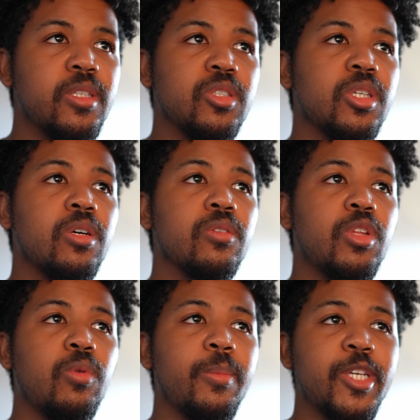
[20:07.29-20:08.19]
And so
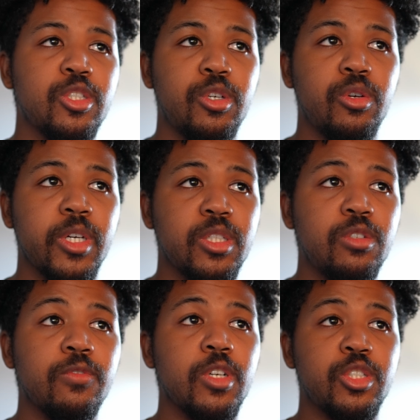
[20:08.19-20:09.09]
they want to make sure you don't get
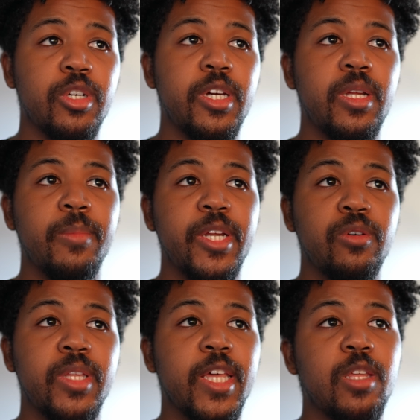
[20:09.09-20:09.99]
too frustrated, and by
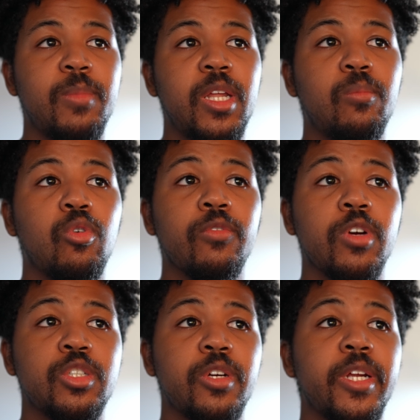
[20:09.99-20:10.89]
doing that, they made it more
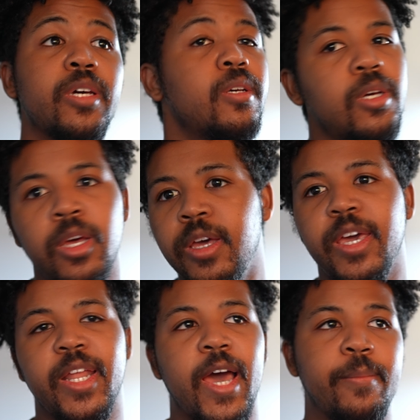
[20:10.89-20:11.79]
frustrating.
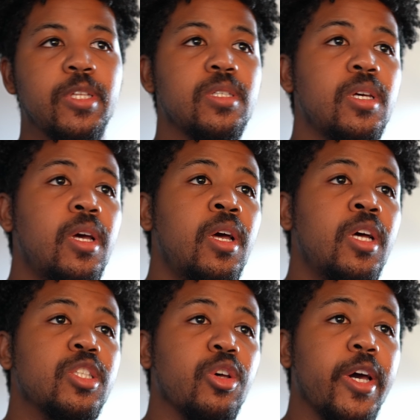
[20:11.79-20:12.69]
It happens.
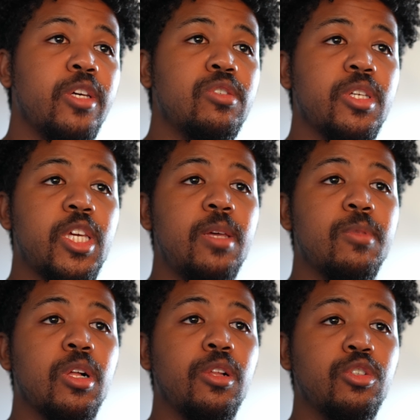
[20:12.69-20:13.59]
So I usually keep
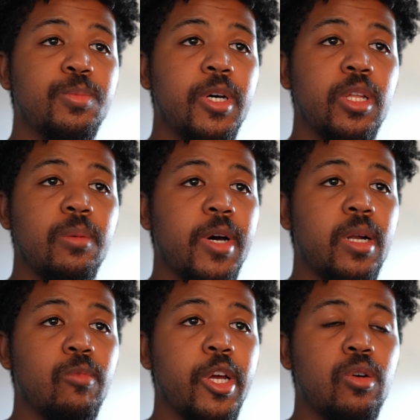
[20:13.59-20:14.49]
the close button in the
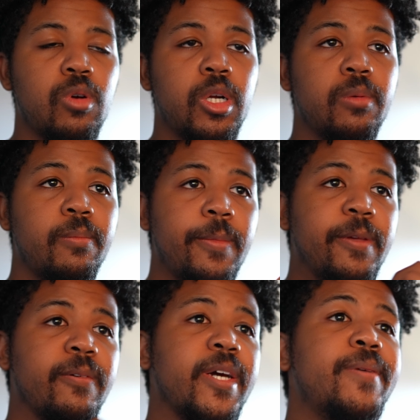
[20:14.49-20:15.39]
bottom right corner,
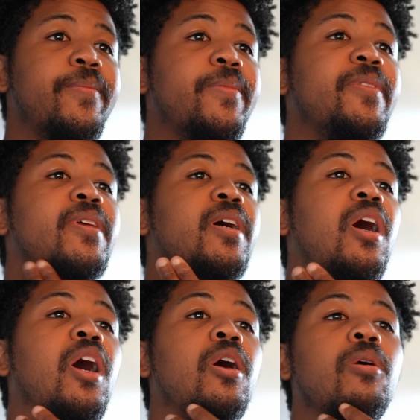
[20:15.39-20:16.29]
right?
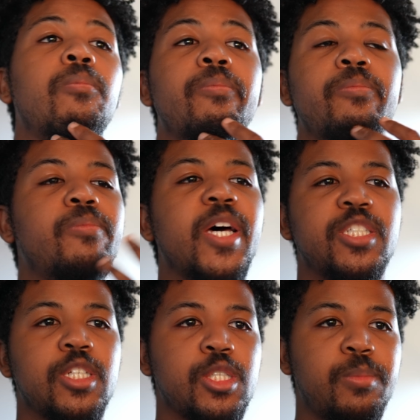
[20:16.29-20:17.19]

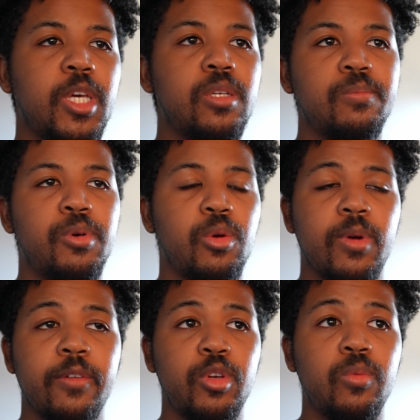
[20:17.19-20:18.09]
That's just me. Put it
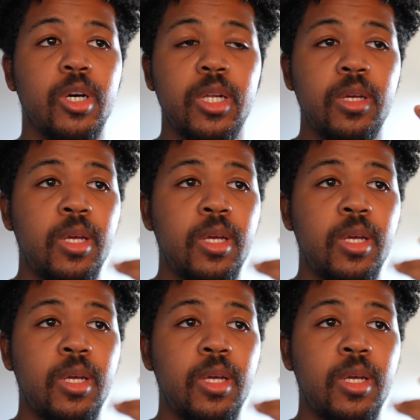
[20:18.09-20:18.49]
wherever you want.